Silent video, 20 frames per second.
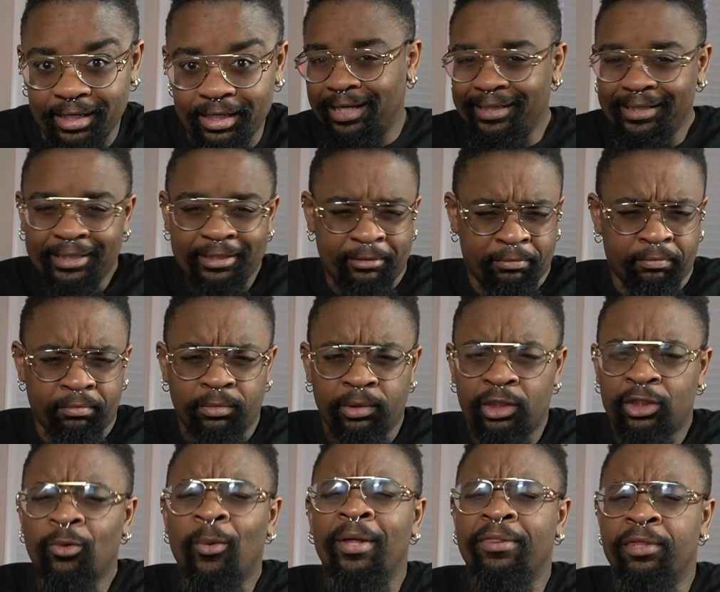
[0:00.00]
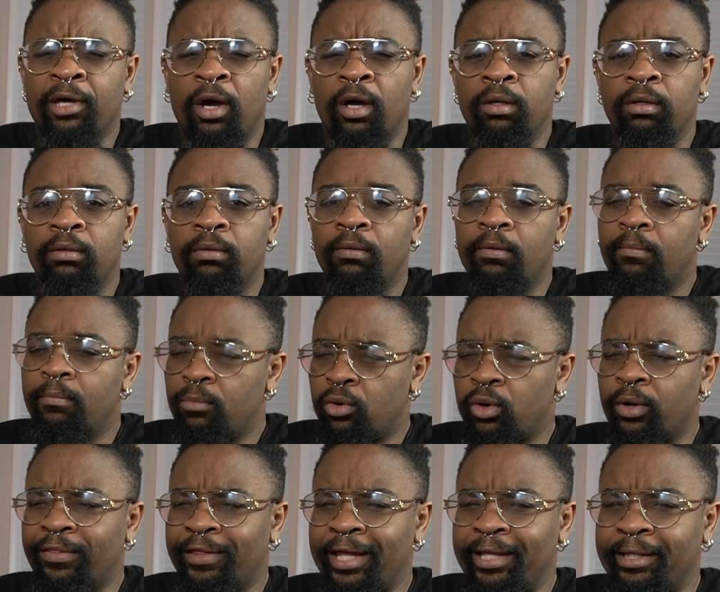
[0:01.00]
At least, so I thought. More
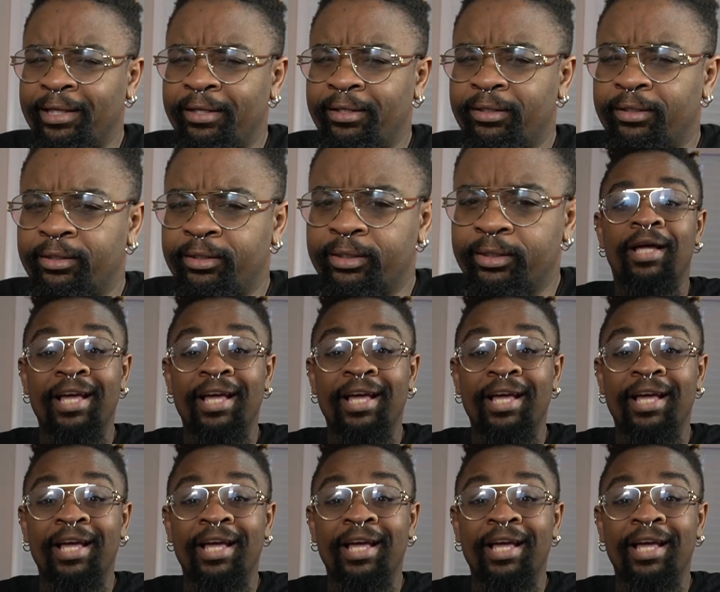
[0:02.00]
on that later.